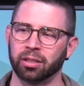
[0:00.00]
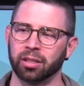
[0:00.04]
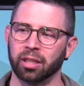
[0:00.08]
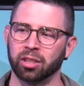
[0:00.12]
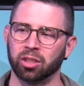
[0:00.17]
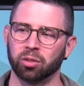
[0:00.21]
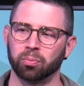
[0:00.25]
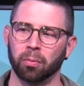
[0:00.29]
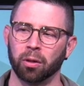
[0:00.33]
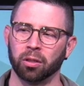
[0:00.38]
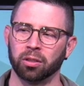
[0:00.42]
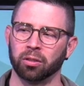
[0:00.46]

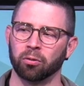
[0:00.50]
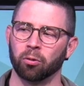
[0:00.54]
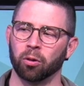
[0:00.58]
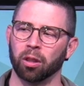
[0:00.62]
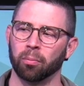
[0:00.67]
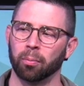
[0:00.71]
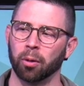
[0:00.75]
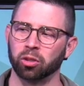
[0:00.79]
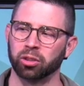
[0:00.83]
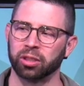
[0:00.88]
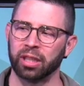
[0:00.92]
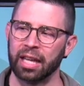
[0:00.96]
it's one of the
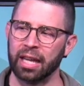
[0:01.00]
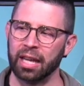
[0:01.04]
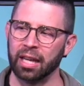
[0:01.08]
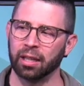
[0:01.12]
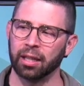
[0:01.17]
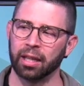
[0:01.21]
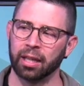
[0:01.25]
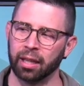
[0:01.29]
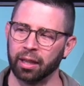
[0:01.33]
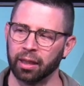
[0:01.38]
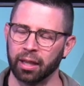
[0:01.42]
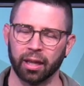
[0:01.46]
most
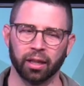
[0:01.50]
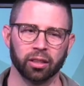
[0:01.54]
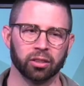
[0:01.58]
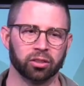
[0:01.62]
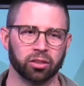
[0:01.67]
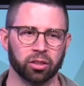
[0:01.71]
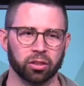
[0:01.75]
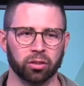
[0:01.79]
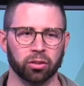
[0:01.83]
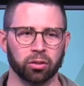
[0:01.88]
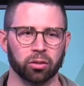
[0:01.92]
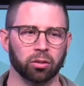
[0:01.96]
healing things to
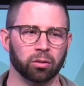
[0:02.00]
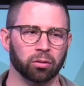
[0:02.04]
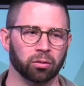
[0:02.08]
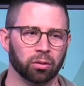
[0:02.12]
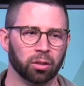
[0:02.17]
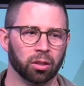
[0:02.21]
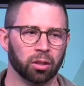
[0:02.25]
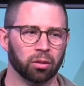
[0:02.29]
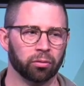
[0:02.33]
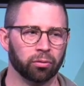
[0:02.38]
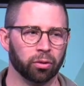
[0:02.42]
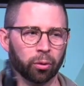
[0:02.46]
do
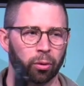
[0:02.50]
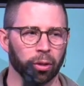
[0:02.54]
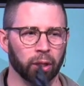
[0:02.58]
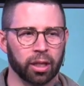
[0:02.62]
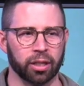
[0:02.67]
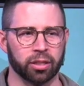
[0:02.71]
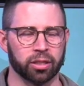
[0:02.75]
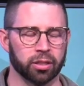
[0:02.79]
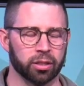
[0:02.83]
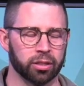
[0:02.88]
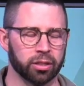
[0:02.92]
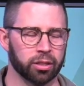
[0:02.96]
for
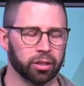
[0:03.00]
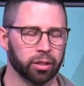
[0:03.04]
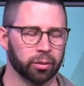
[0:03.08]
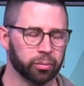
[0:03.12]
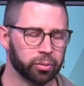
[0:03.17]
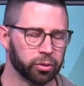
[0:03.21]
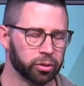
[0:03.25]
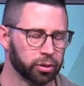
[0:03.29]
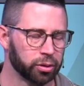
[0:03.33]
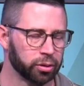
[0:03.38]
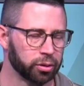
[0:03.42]
relationships.